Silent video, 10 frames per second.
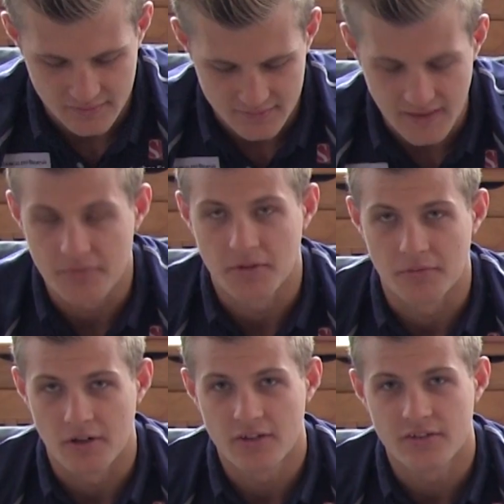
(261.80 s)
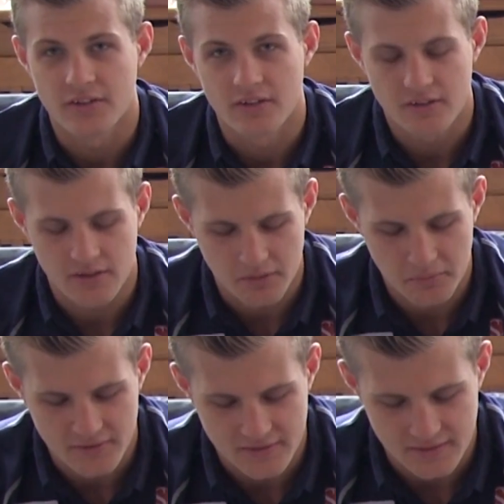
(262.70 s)
safety first, you know, and
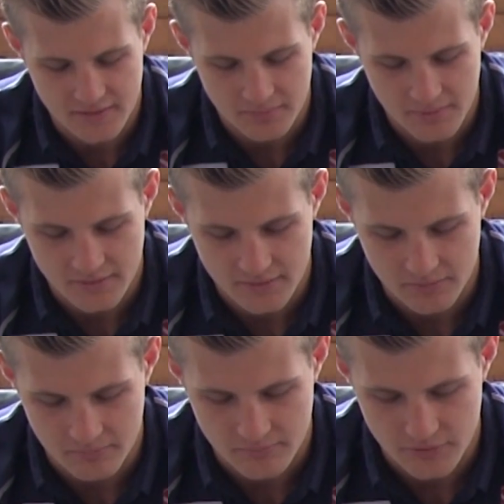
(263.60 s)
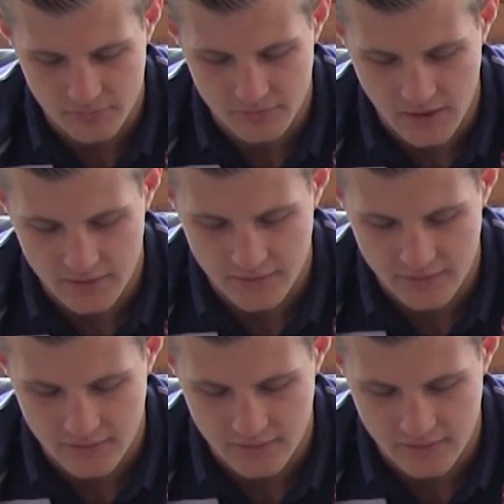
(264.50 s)
obviously it's been some some tragic